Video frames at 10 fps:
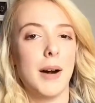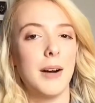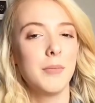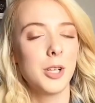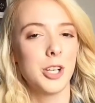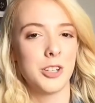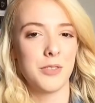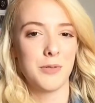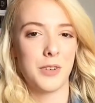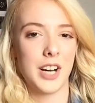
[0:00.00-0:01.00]
Mum
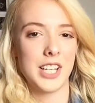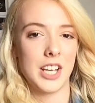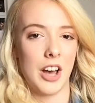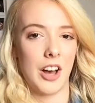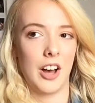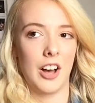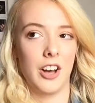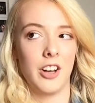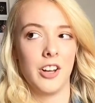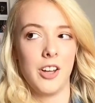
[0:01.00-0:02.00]
couldn't find
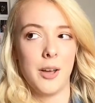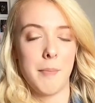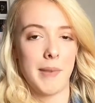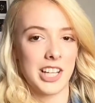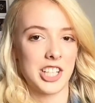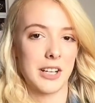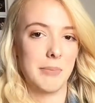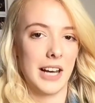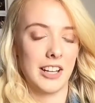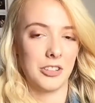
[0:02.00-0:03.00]
her magic
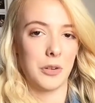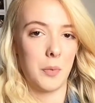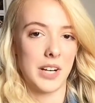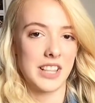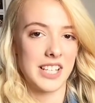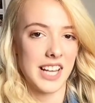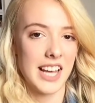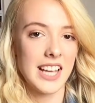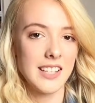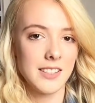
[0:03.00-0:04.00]
band on one of the
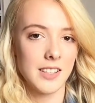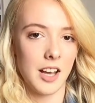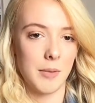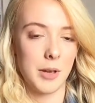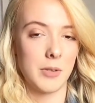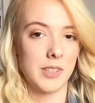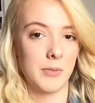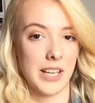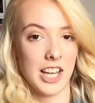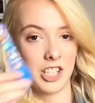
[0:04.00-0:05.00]
days. Um, it was
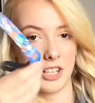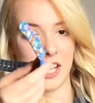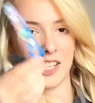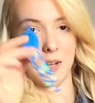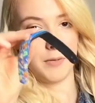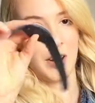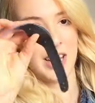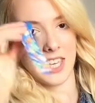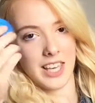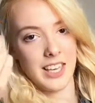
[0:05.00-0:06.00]
we actually ended up
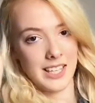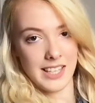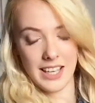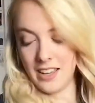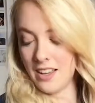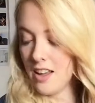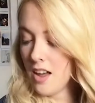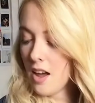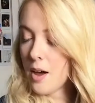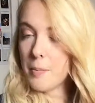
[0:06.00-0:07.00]
finding it. It's here,
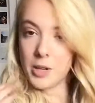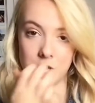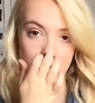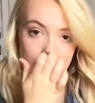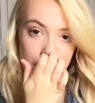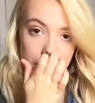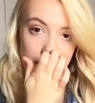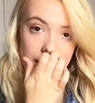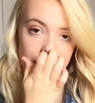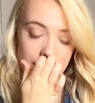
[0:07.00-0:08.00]
but she couldn't
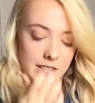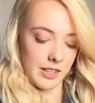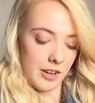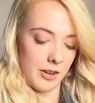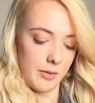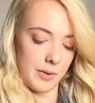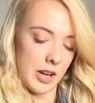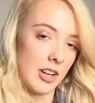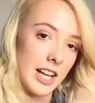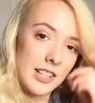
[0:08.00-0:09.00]
find it, so
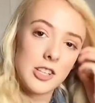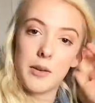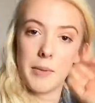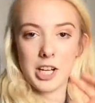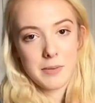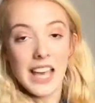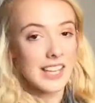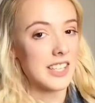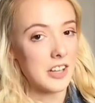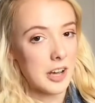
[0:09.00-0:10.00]
we only had two magic bands.
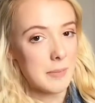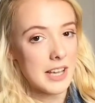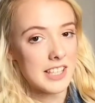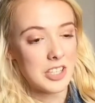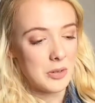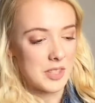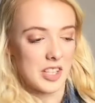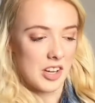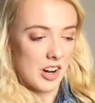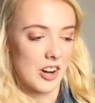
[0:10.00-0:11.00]
It's a nightmare to use
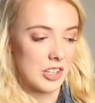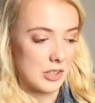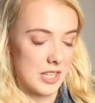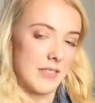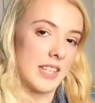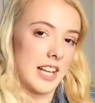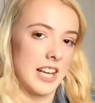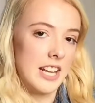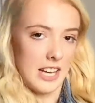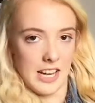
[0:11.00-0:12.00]
the card because you have to get
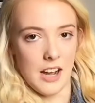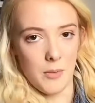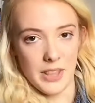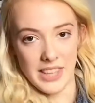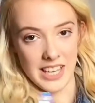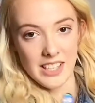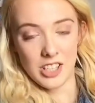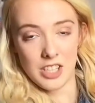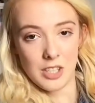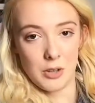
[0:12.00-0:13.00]
it in and out, when these
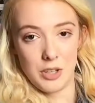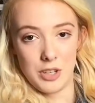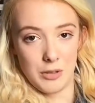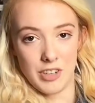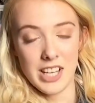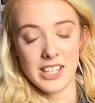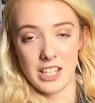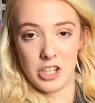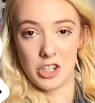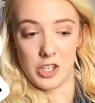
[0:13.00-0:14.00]
are just on your wrist and you